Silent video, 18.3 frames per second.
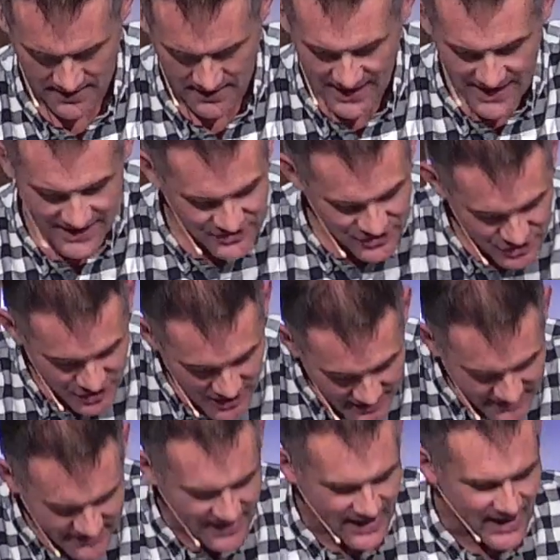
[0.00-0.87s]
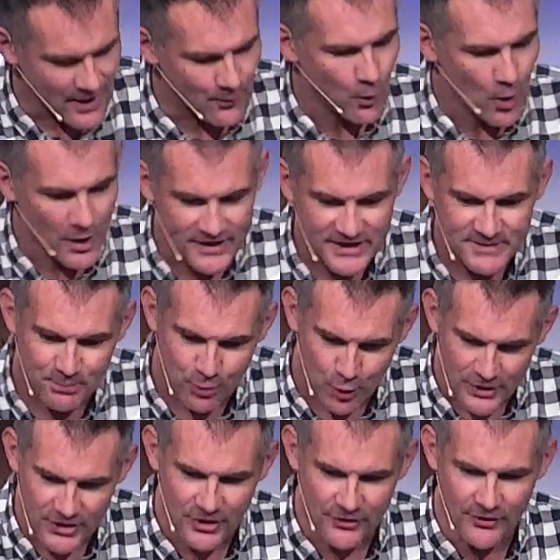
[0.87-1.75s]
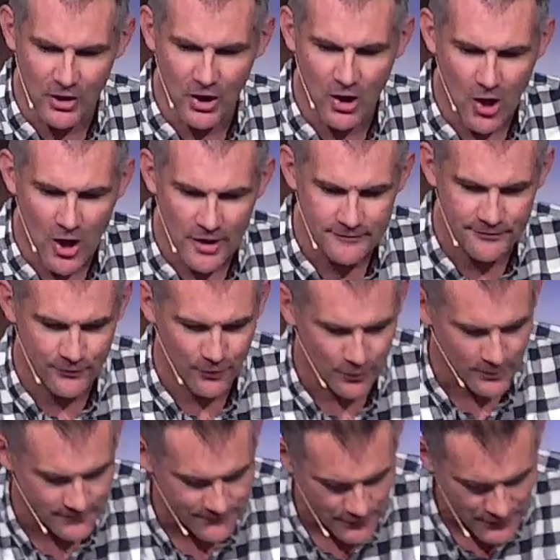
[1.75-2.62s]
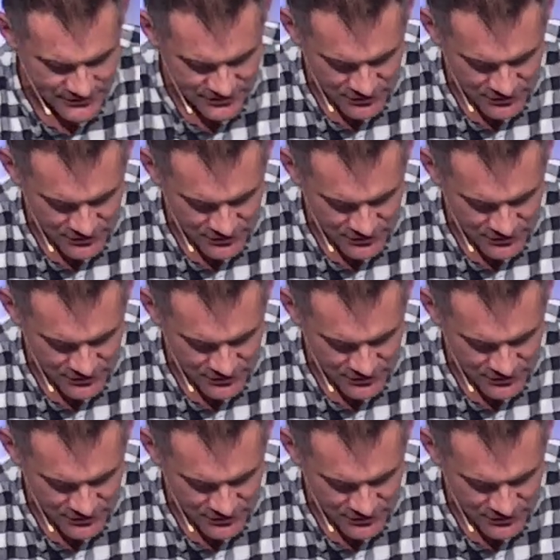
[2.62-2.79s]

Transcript: And check out what he's putting it on the line for in verse